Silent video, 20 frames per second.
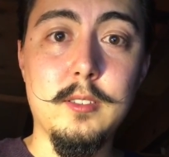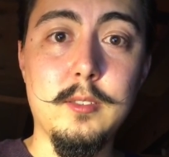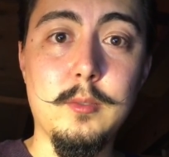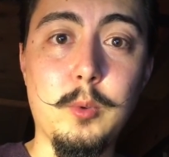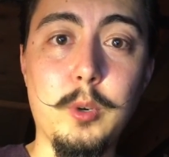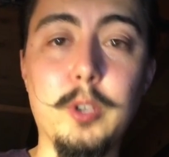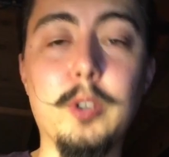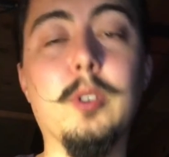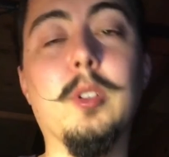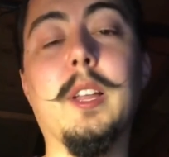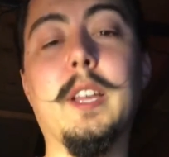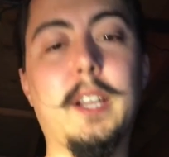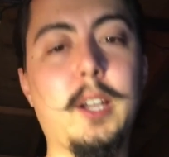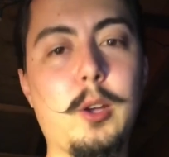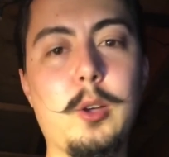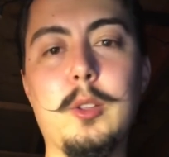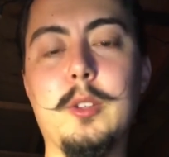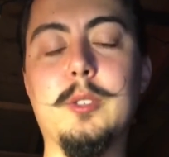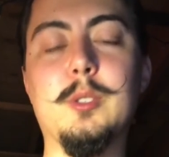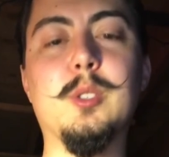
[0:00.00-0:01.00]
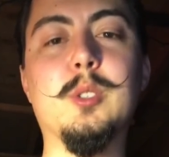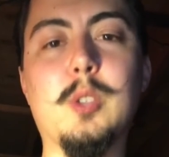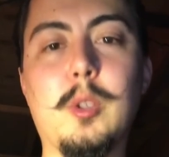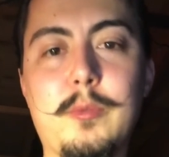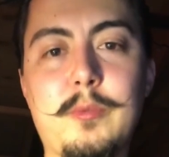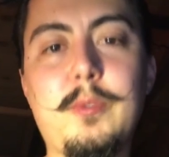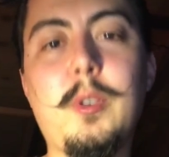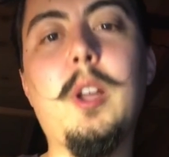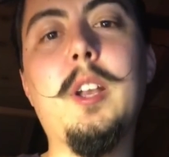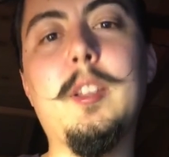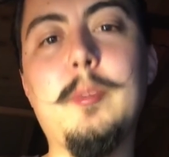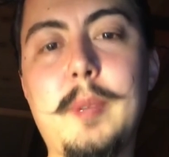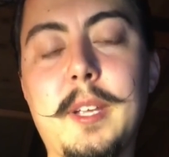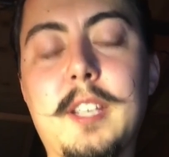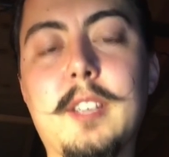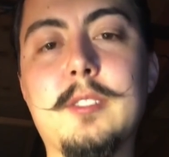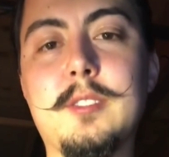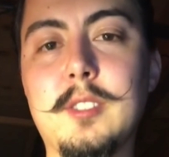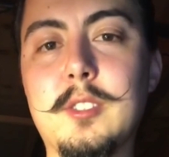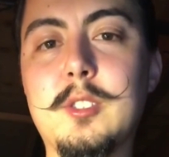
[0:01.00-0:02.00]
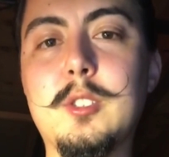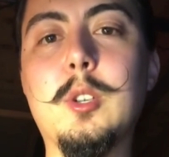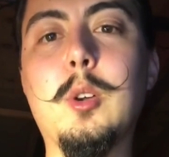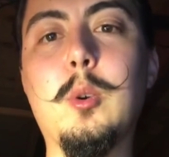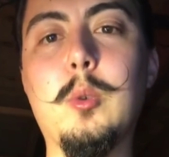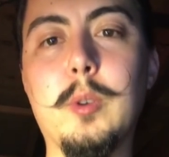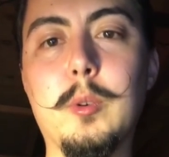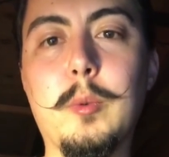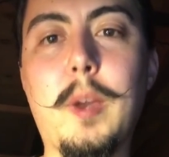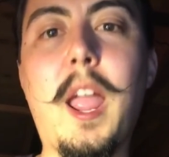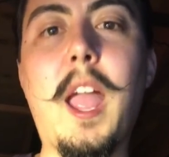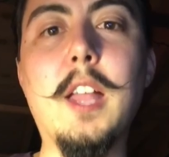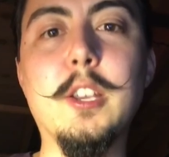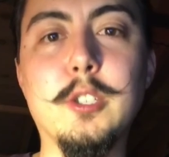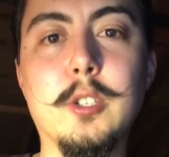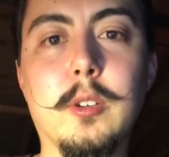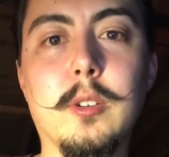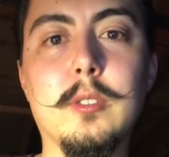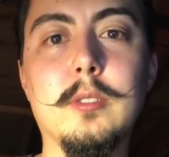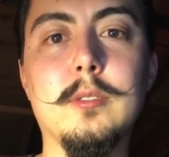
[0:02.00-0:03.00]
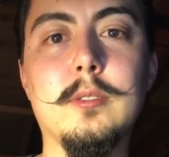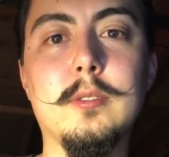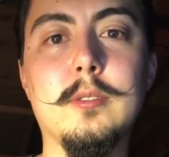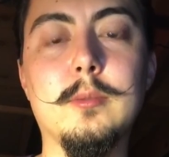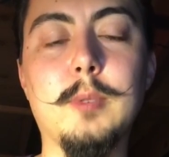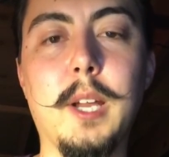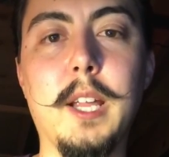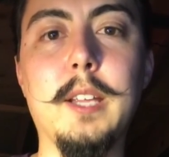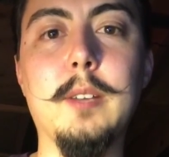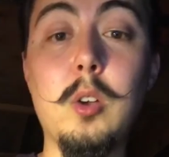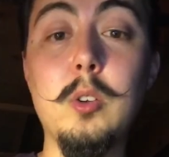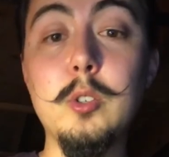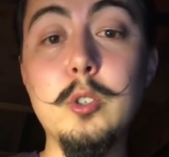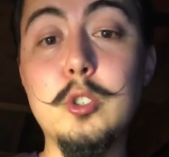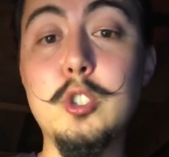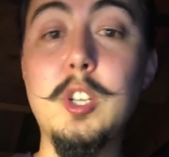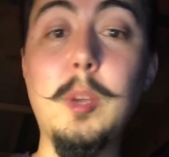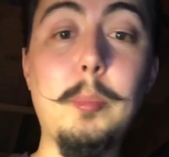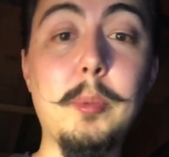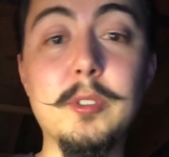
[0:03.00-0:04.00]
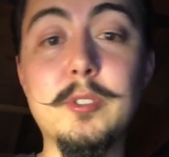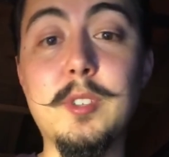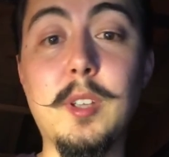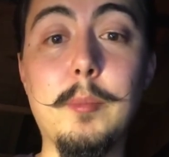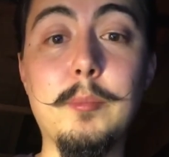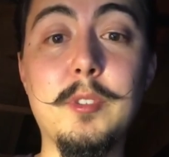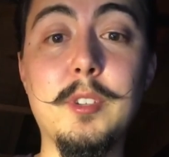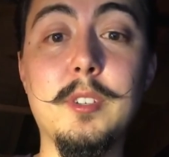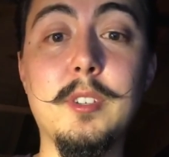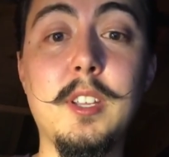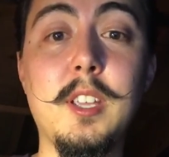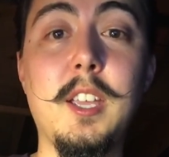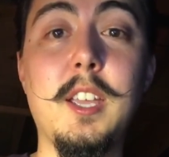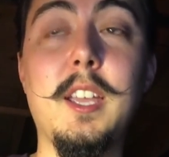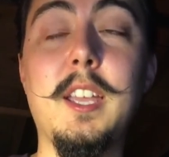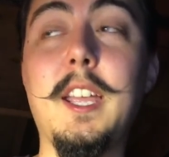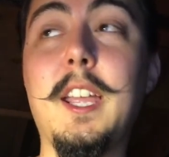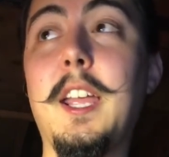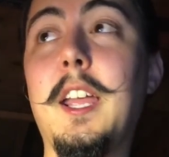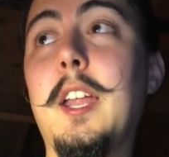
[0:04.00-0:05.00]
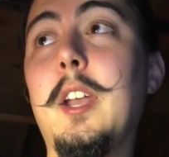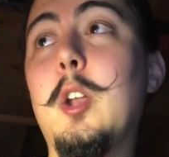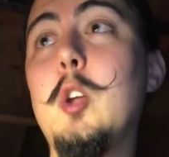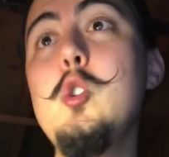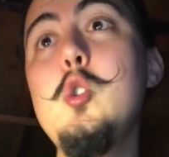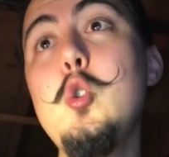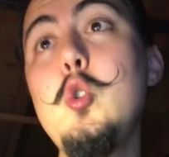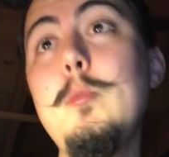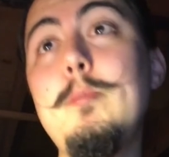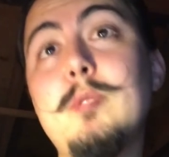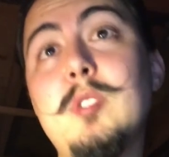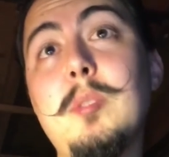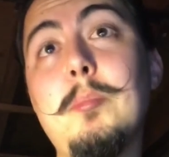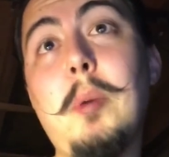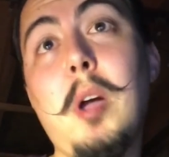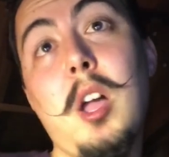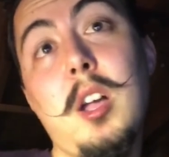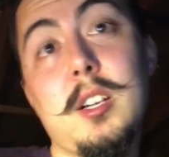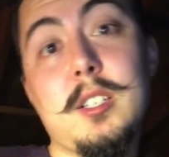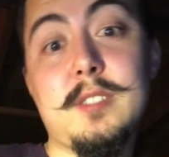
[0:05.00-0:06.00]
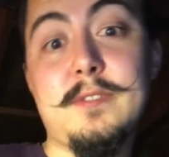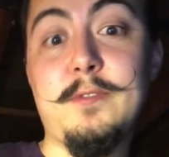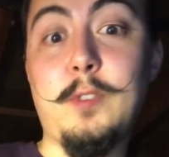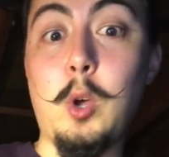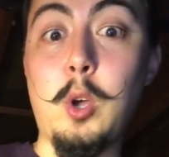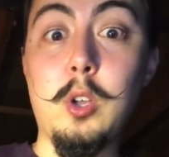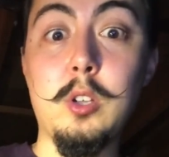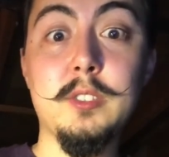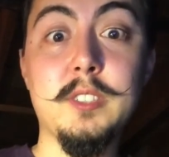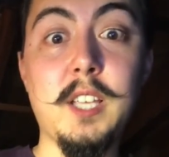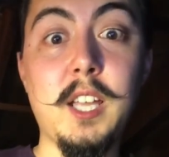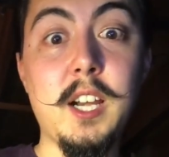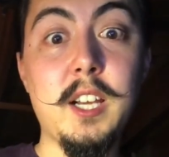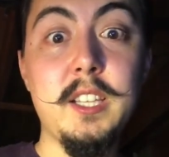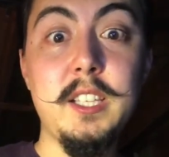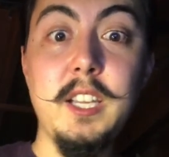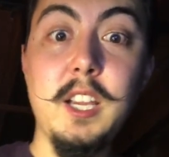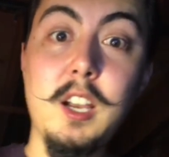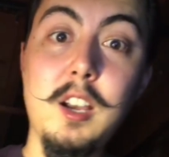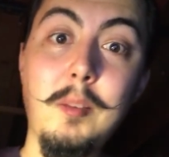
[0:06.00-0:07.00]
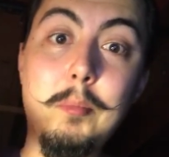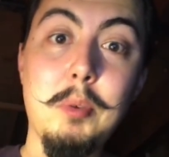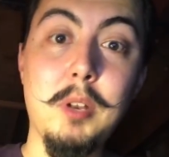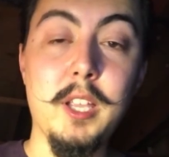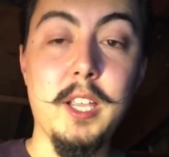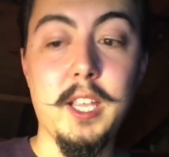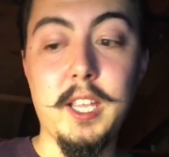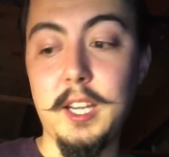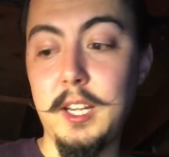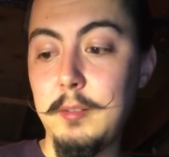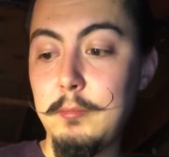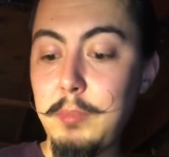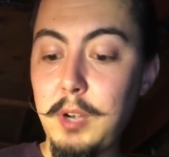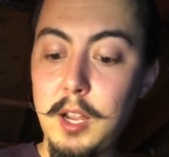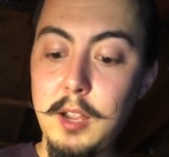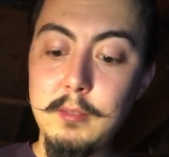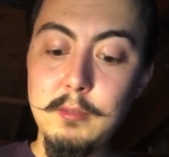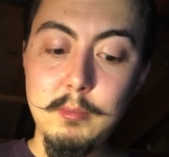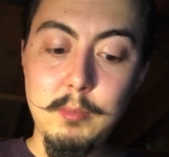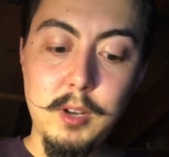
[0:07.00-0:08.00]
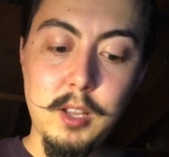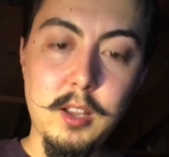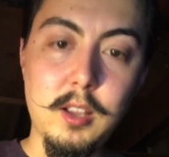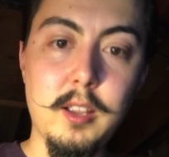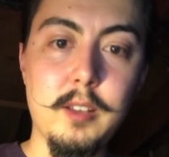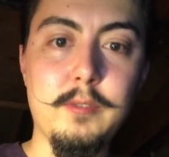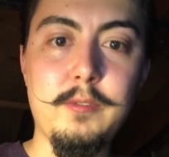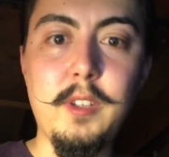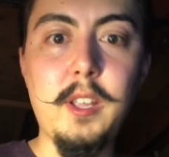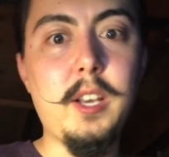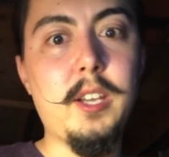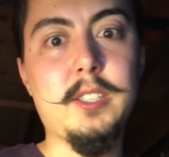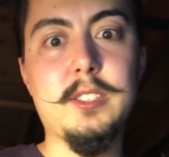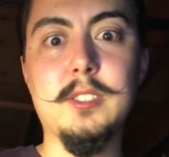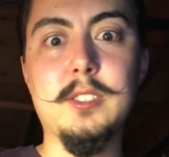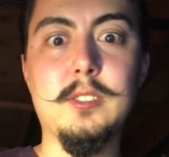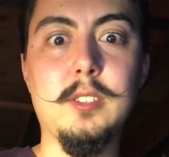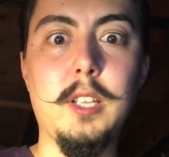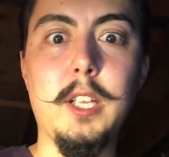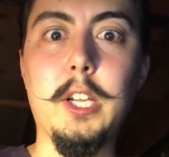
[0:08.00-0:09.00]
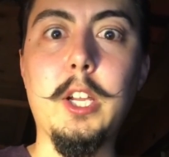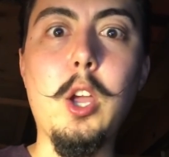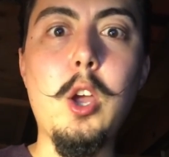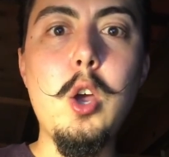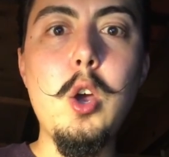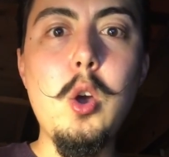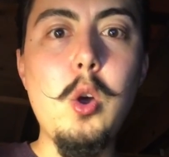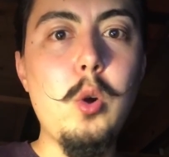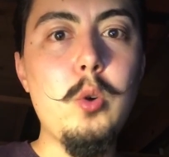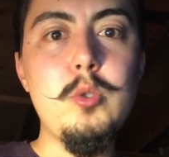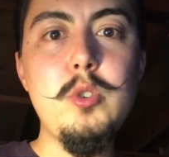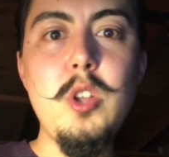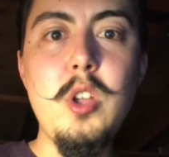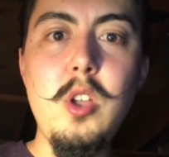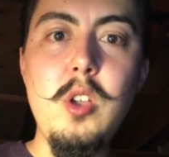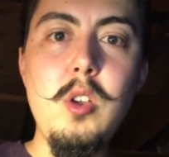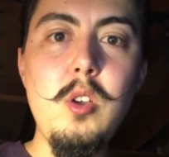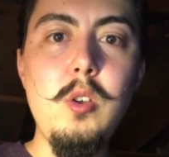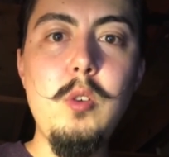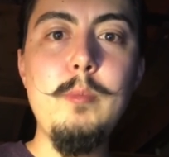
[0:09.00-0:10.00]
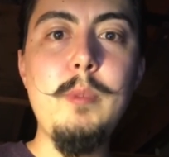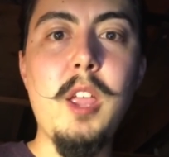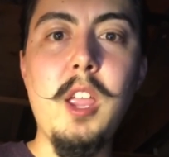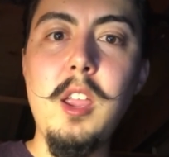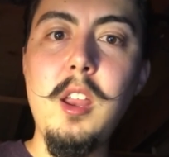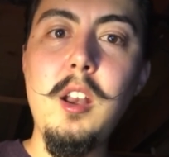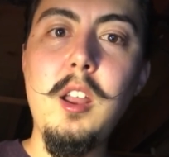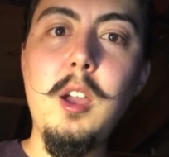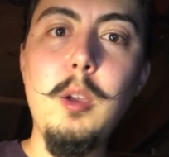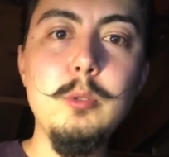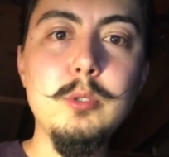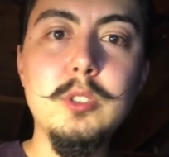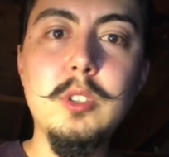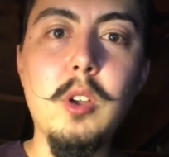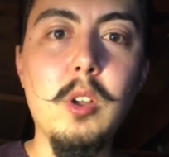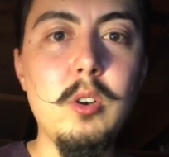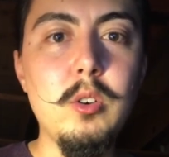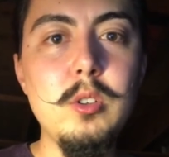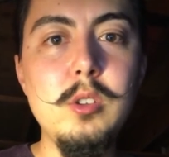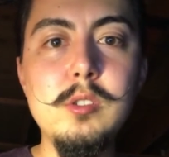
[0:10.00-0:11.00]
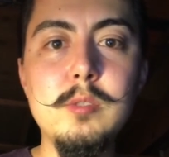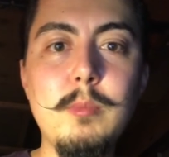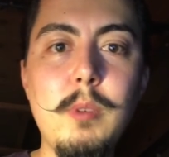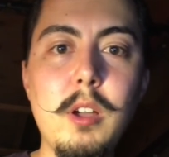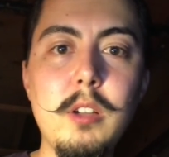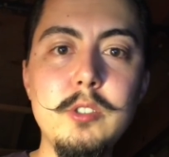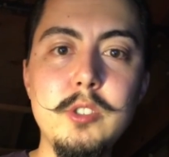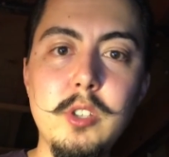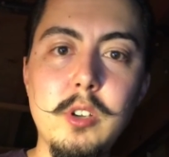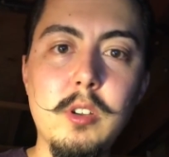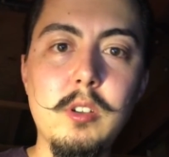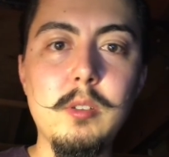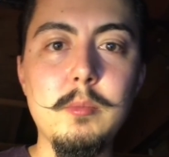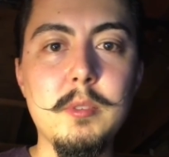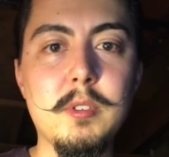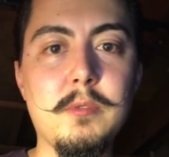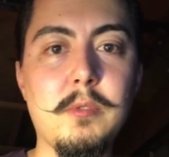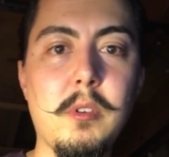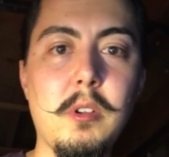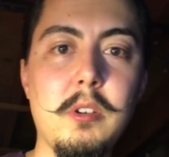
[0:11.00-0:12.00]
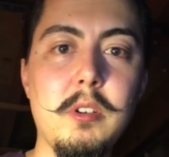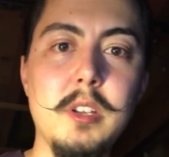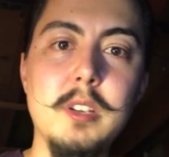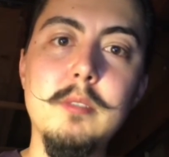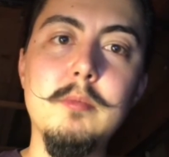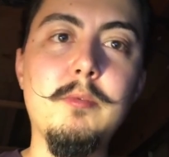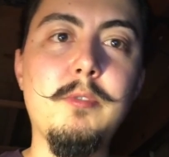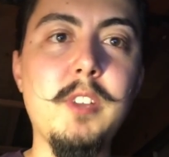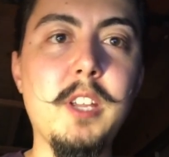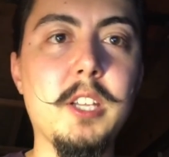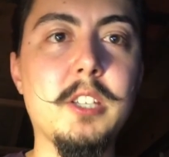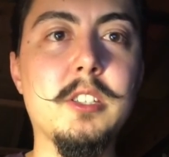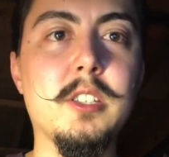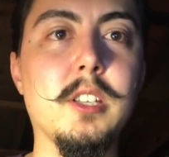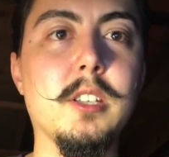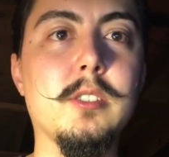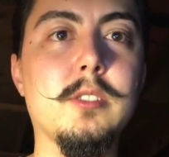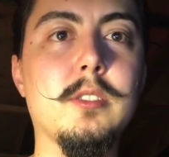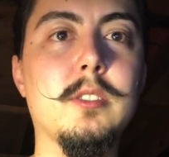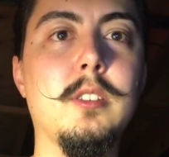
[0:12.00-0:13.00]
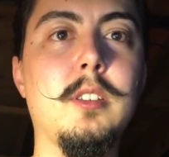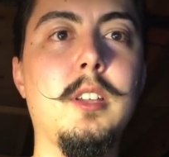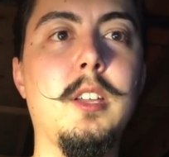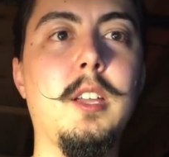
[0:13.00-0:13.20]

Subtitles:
where you're like, oh, this is so funny because it's so irrational, right? Oh, you're shipping something, and oops, the box falls out of the airplane, and blah, blah, blah. And FedEx is like, oh no, man, I was going to lose my job if I didn't fix this.